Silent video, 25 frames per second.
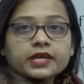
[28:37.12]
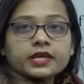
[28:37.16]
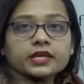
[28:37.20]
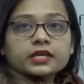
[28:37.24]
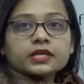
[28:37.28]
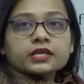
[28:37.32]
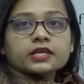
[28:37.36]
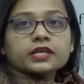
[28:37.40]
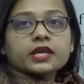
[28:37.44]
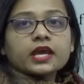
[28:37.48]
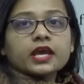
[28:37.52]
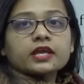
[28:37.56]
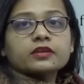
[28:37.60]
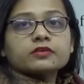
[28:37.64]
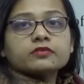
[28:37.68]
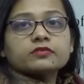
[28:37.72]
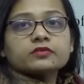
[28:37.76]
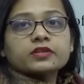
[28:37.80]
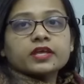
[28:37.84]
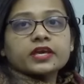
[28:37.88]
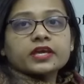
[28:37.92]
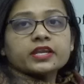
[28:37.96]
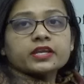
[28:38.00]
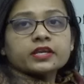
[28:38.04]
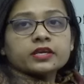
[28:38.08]
taken
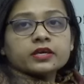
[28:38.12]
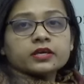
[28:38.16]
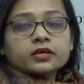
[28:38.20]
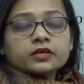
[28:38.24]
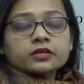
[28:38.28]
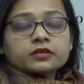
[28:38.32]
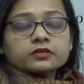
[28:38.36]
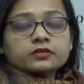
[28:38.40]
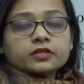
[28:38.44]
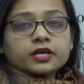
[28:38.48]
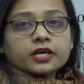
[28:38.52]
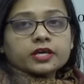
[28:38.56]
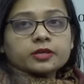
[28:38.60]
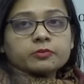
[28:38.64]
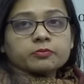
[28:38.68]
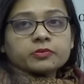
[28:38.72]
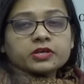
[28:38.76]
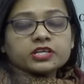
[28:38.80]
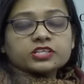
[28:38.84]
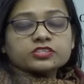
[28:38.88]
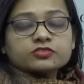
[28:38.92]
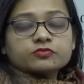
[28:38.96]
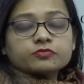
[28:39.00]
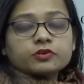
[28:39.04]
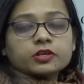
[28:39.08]
and then the
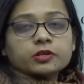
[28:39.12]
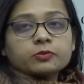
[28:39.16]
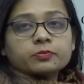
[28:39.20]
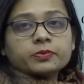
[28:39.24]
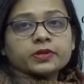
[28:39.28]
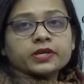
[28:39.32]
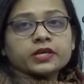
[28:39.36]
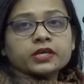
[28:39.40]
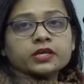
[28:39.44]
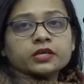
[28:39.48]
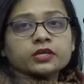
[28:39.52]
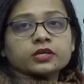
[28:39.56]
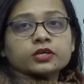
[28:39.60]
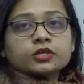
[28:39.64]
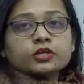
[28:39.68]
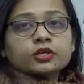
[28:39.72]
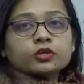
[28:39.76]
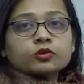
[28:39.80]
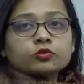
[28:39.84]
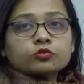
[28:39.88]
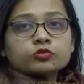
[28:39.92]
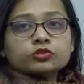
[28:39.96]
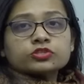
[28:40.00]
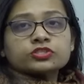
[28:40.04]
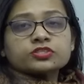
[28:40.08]
image will be
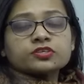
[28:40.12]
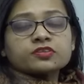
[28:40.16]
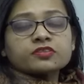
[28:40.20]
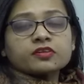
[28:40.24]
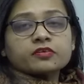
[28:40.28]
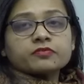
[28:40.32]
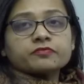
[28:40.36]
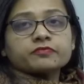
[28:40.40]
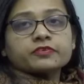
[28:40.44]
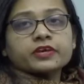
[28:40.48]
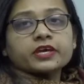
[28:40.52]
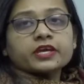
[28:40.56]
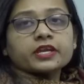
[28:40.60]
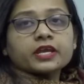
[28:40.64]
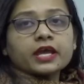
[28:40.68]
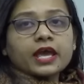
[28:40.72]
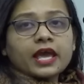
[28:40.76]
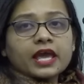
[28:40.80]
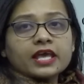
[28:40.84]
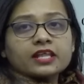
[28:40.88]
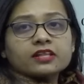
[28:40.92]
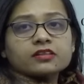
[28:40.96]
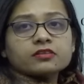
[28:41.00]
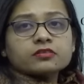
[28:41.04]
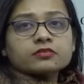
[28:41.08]
used somewhere
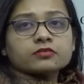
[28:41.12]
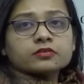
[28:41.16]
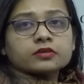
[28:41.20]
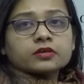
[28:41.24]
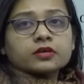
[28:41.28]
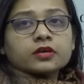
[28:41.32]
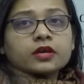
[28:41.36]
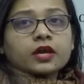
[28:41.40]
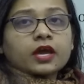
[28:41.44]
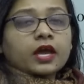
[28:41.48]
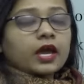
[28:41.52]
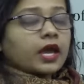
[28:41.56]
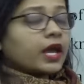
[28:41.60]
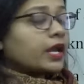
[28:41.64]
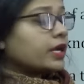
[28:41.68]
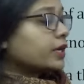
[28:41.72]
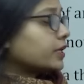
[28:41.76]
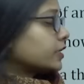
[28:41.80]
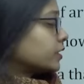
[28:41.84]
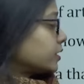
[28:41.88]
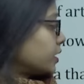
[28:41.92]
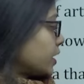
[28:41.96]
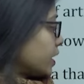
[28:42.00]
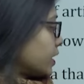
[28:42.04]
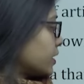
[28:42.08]
else
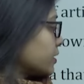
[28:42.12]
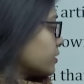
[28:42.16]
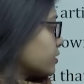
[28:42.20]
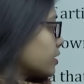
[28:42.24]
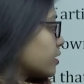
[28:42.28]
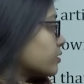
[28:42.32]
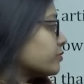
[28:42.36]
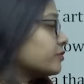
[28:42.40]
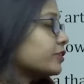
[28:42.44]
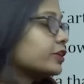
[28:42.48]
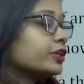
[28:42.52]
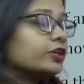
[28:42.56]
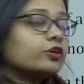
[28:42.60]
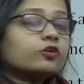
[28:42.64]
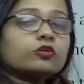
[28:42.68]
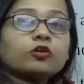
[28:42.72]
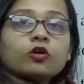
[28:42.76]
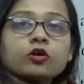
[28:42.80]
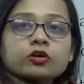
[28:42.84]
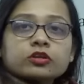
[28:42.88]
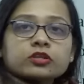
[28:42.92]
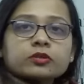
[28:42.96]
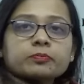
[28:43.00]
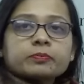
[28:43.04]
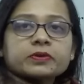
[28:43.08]
and then the video
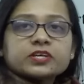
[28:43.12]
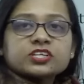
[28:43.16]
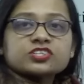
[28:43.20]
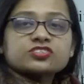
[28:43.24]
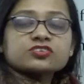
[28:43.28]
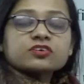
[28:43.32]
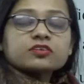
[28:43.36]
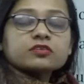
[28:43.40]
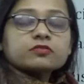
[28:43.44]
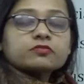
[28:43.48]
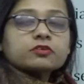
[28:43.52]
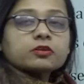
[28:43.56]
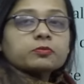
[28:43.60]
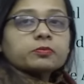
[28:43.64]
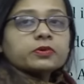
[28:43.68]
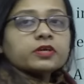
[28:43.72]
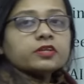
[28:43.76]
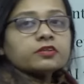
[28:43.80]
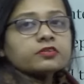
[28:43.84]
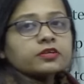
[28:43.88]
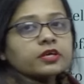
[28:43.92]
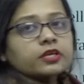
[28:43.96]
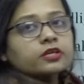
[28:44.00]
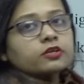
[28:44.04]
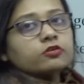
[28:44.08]
or the pictures will
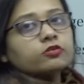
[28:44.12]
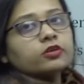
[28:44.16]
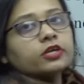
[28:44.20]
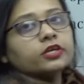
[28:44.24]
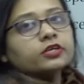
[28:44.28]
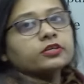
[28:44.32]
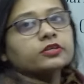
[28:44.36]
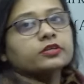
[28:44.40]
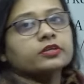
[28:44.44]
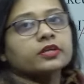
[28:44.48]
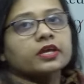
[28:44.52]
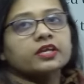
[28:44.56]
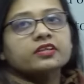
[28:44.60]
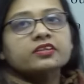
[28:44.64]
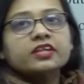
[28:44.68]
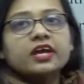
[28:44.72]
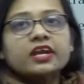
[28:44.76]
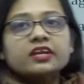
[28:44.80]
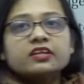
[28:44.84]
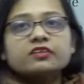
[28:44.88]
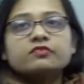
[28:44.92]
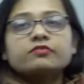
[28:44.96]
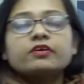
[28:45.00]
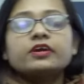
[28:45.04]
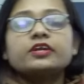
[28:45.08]
be circulated and
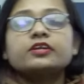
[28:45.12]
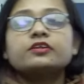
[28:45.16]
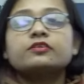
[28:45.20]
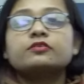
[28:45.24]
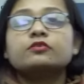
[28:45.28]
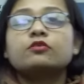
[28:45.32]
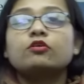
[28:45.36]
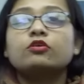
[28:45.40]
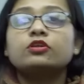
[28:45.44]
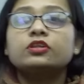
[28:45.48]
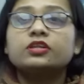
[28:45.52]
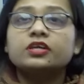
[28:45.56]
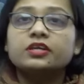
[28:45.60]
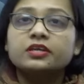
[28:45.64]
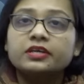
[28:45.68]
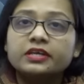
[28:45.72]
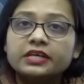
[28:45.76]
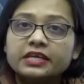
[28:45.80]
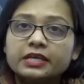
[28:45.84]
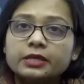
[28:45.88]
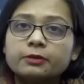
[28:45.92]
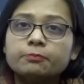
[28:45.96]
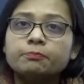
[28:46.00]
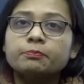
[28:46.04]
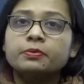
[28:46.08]
that is why it is called
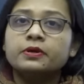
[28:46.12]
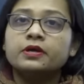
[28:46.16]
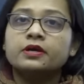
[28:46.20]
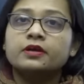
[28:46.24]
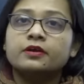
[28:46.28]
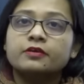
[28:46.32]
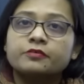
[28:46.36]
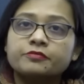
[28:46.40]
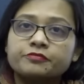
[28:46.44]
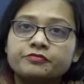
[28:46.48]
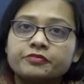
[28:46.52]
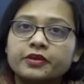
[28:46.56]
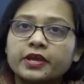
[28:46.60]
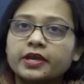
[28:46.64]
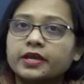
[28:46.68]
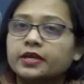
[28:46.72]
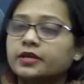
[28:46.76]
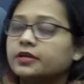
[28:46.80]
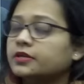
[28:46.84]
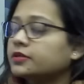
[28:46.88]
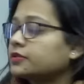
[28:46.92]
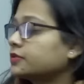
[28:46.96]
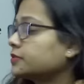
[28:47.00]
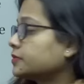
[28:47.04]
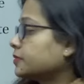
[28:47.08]
deep
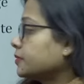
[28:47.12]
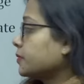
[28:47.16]
fake.